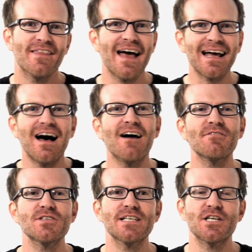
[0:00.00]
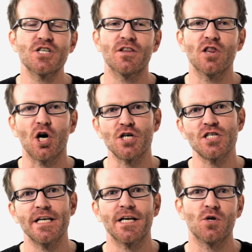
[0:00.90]
That conversation
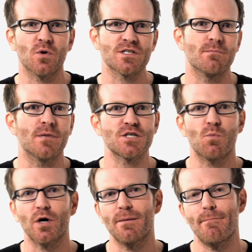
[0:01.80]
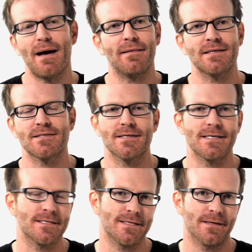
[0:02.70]
largely ignores a much more compelling
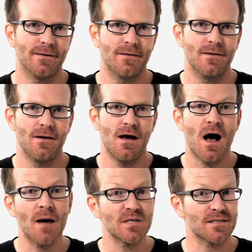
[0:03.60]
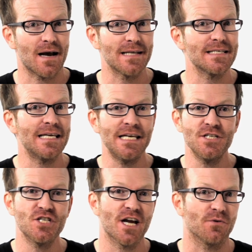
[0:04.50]
statistic. Homicides, in
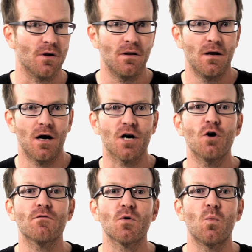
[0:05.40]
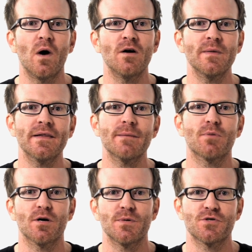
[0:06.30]
general, are overwhelmingly
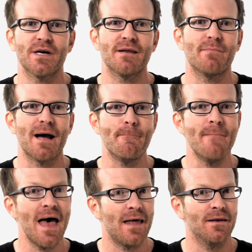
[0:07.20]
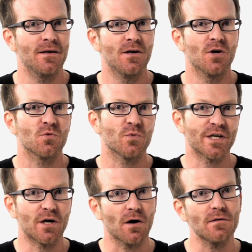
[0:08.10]
perpetrated by men,
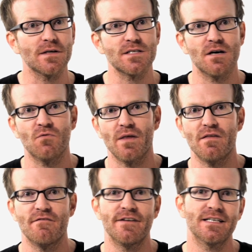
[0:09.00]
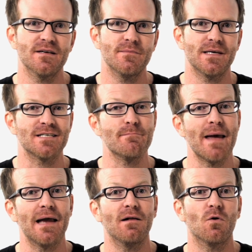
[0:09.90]
regardless of whether the victim is
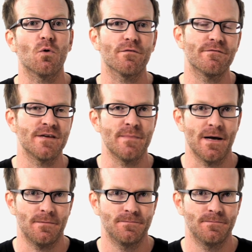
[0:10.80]
male or female.